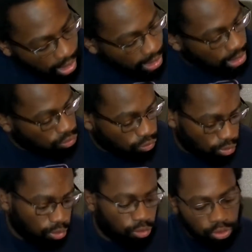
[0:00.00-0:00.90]
I
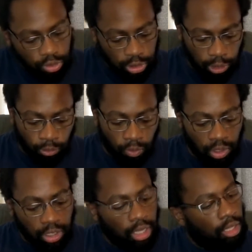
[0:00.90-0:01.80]
introduce to you
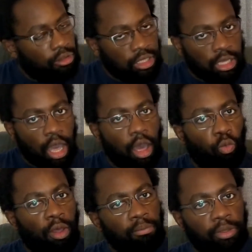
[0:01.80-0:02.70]
the
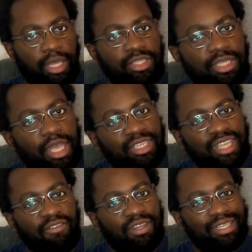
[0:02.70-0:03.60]
OnePlus
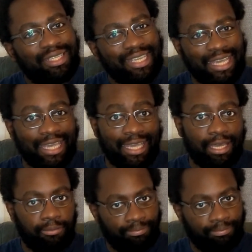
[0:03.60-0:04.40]
7T.